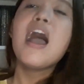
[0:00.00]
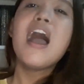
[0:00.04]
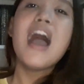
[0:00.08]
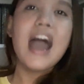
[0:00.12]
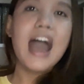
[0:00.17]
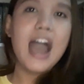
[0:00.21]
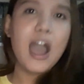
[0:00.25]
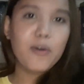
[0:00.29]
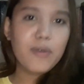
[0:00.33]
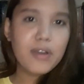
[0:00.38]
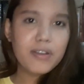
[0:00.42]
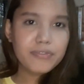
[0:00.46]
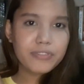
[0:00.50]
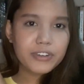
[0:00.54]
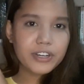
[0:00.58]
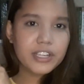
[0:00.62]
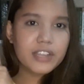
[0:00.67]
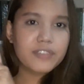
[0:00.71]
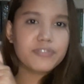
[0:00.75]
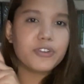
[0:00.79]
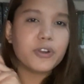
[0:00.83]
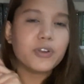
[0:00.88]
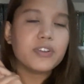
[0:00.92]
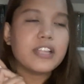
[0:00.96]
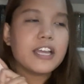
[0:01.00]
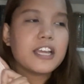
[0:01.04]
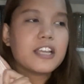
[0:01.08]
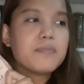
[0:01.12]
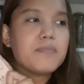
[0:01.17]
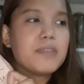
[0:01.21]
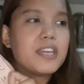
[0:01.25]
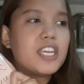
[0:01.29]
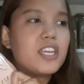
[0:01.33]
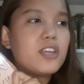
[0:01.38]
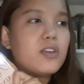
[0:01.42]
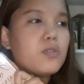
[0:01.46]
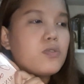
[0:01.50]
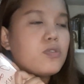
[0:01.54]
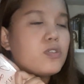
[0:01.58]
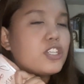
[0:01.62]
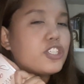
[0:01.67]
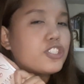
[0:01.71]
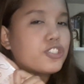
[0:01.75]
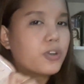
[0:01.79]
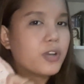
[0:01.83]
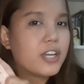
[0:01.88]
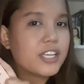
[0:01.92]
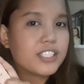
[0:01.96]
However, if you're like me who
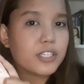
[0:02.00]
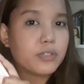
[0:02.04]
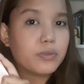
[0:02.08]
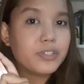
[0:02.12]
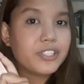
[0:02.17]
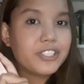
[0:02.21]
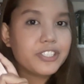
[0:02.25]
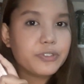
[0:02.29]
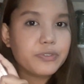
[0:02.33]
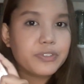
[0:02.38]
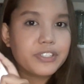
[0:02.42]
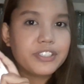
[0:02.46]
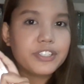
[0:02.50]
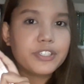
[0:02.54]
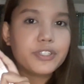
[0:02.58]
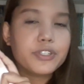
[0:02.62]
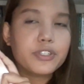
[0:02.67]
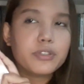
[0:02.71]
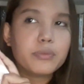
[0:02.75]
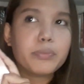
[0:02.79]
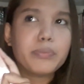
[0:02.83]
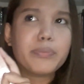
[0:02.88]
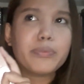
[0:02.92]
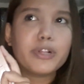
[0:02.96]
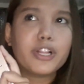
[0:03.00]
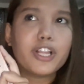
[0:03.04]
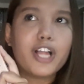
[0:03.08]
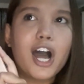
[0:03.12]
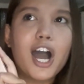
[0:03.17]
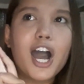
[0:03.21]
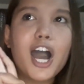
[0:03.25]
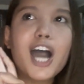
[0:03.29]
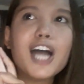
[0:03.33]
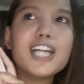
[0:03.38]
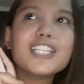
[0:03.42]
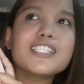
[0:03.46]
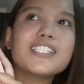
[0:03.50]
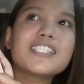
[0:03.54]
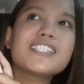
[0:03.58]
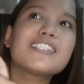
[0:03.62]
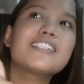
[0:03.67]
enjoys a really good plot,